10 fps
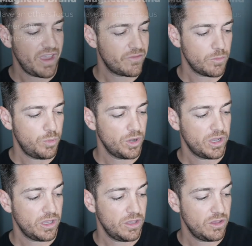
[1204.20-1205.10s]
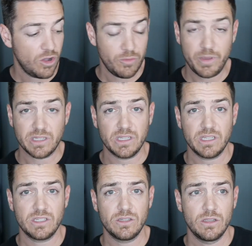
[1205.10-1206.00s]
favorite book on
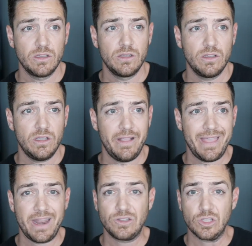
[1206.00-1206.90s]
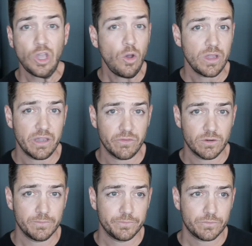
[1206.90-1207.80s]
business, and that is The
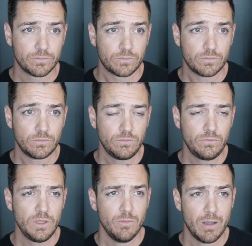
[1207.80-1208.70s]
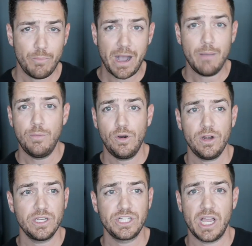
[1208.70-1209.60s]
Go-Giver by Bob
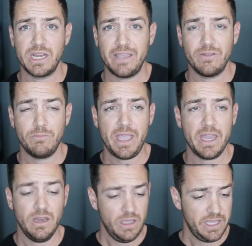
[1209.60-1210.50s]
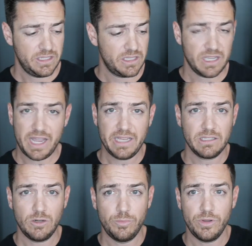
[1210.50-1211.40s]
Berg and John David Mann. It's the
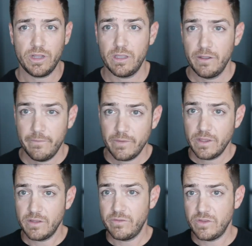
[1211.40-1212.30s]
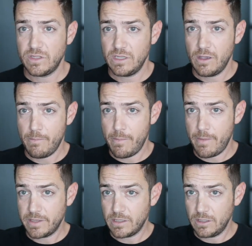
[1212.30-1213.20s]
tiniest little book. If you see them,
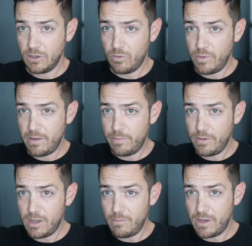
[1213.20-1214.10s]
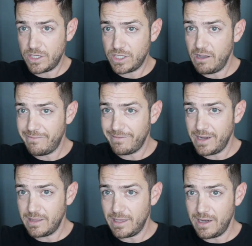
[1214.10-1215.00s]
it's a little red book on my shelf
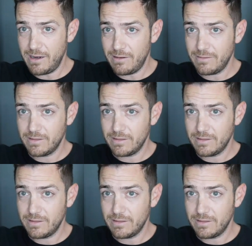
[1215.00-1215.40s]
right there.